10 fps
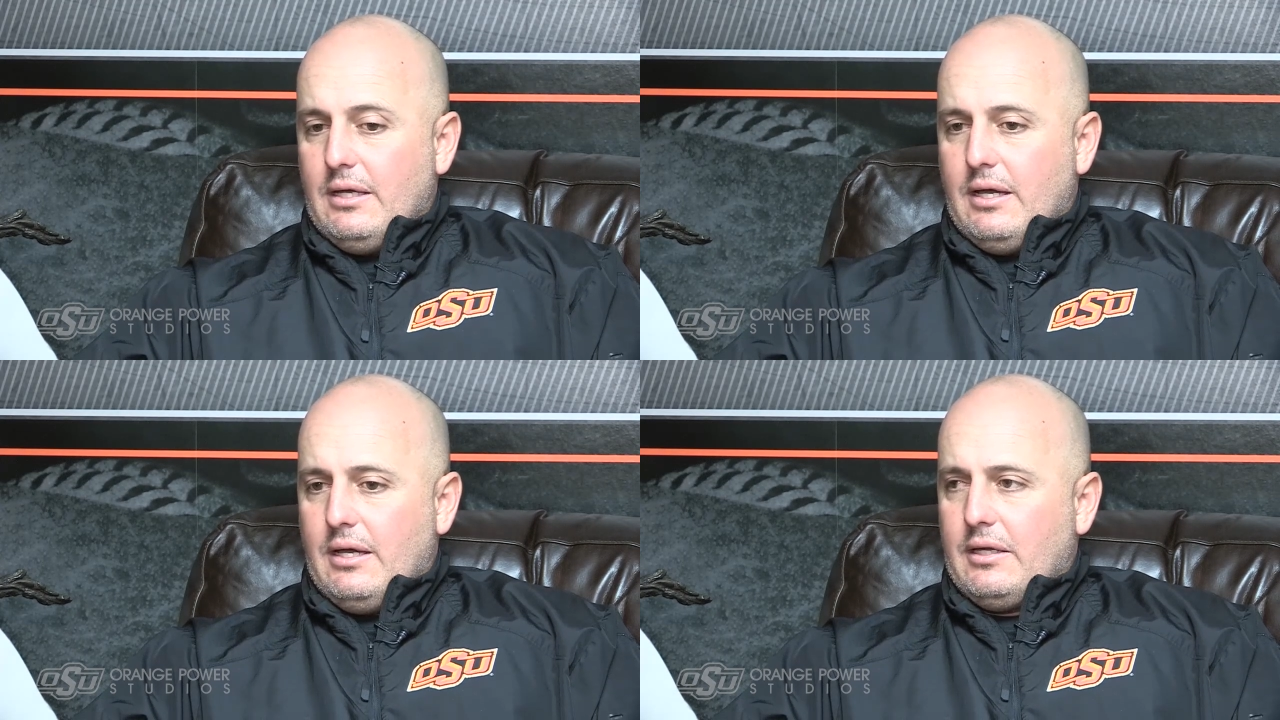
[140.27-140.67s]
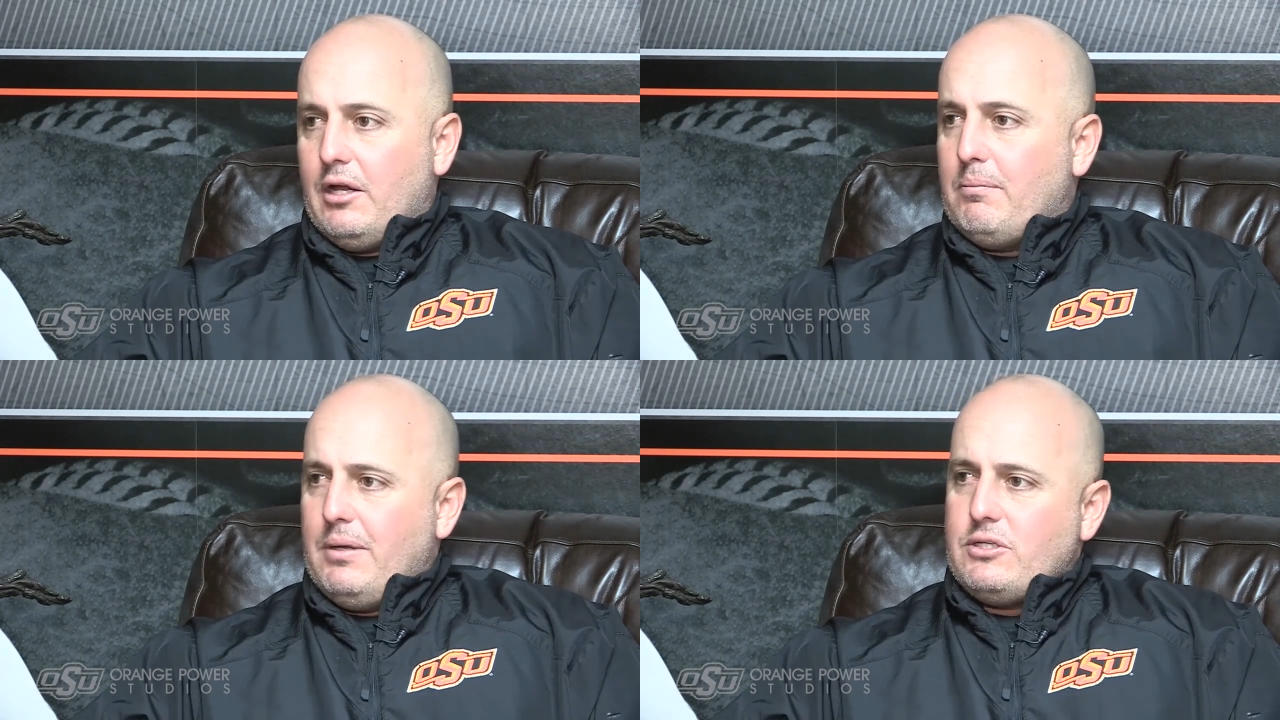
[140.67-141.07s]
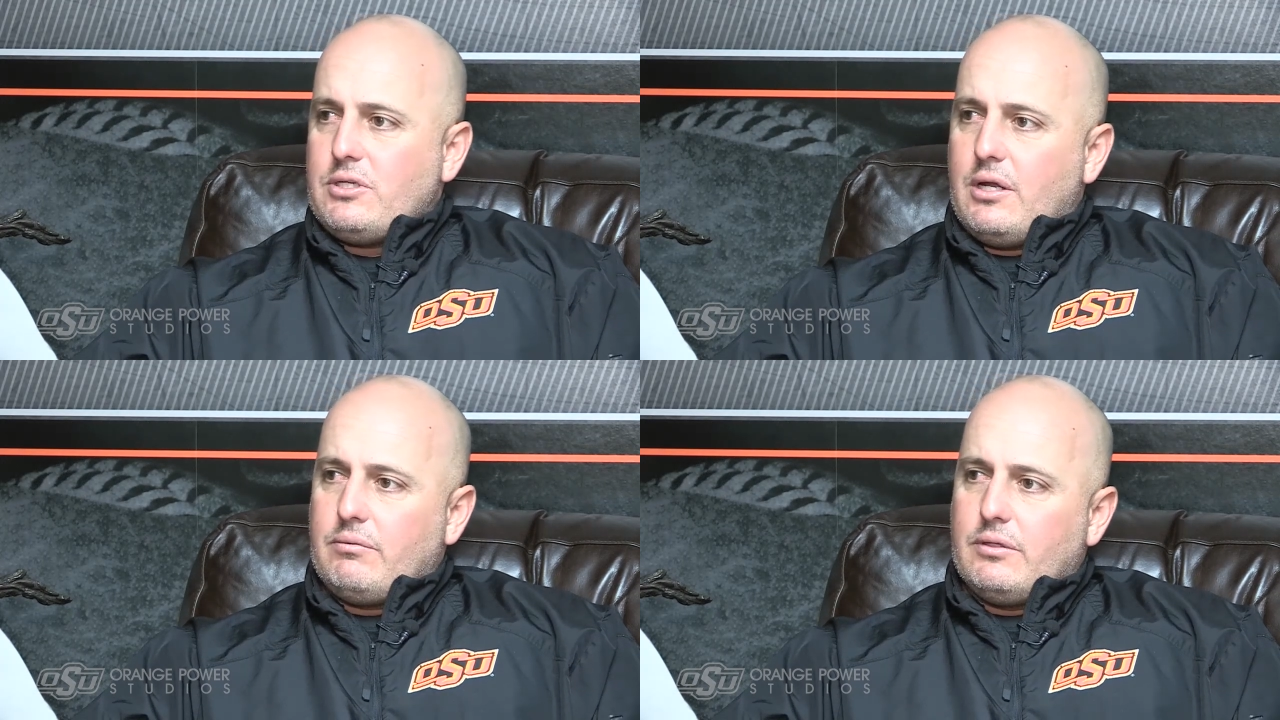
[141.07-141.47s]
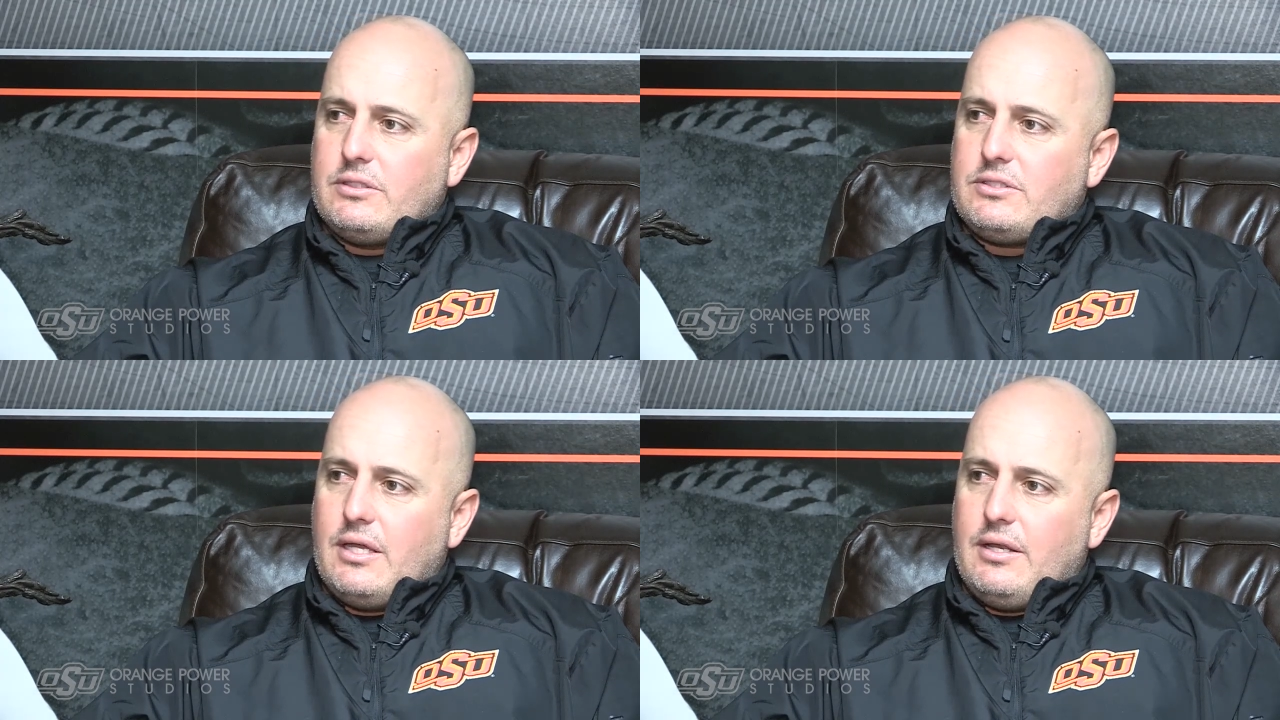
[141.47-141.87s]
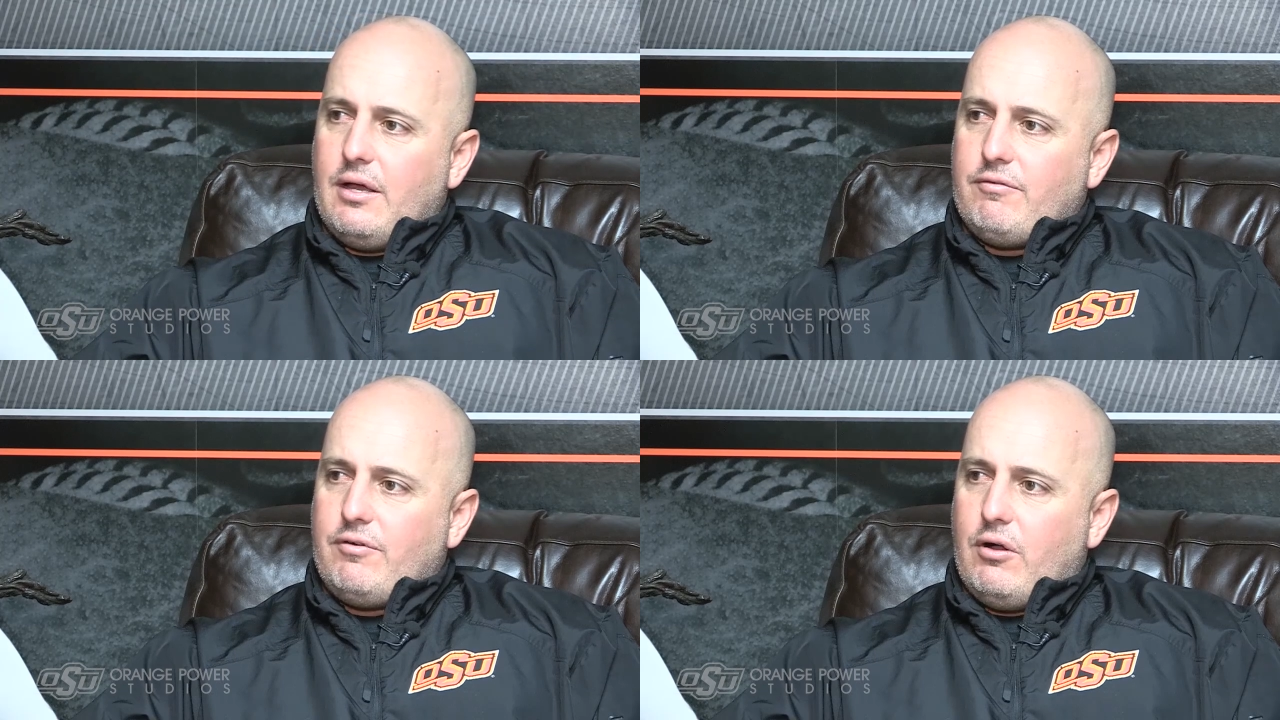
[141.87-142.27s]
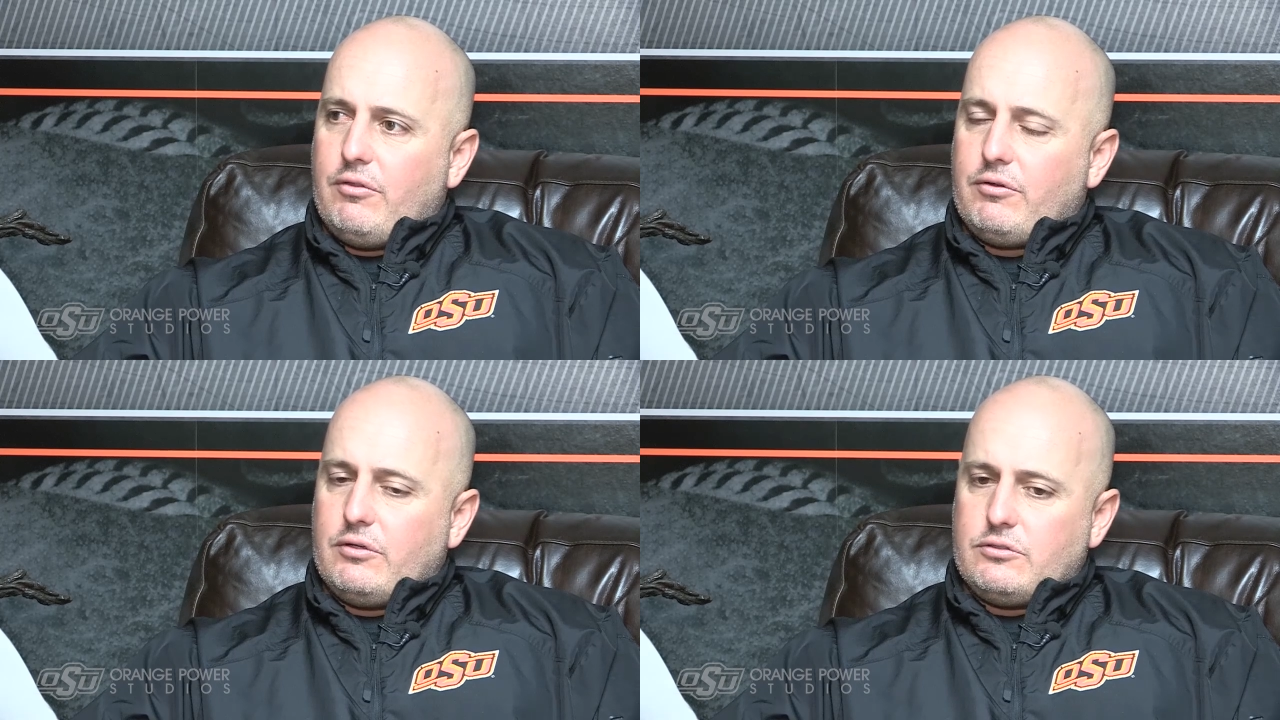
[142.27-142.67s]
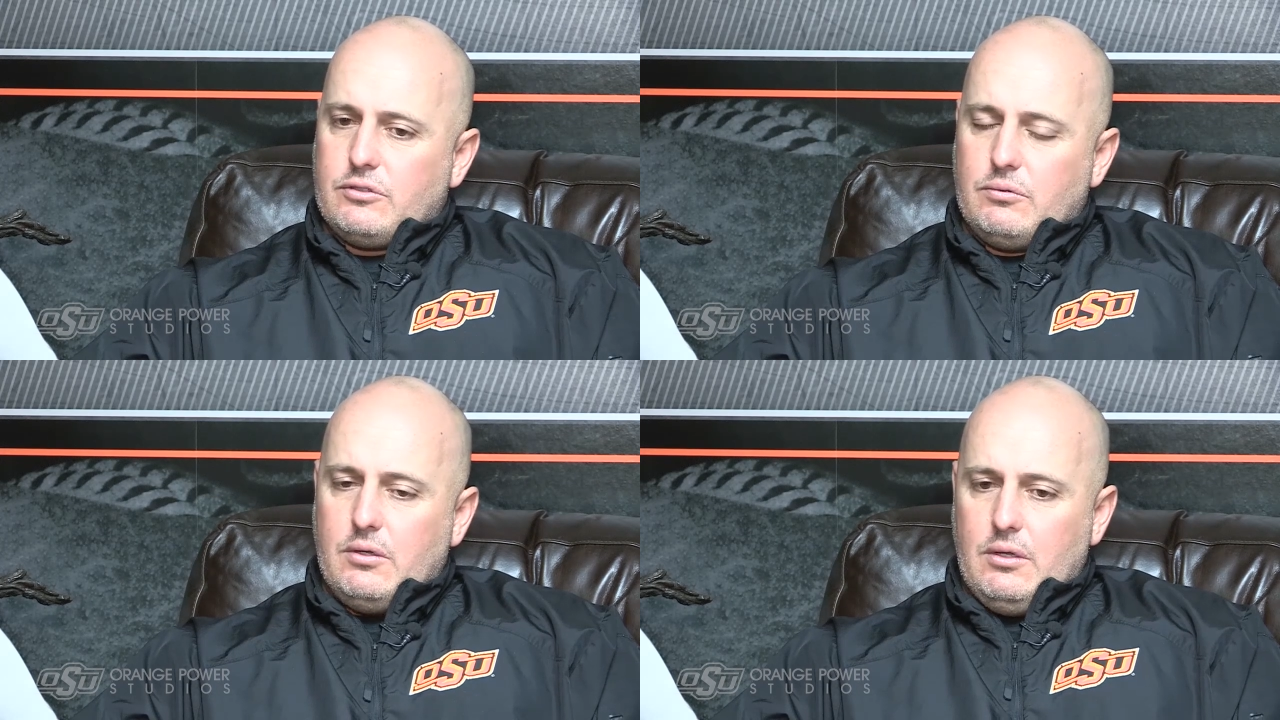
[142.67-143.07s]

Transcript: Uh, and Garrett Benge had a really standout fall at third. So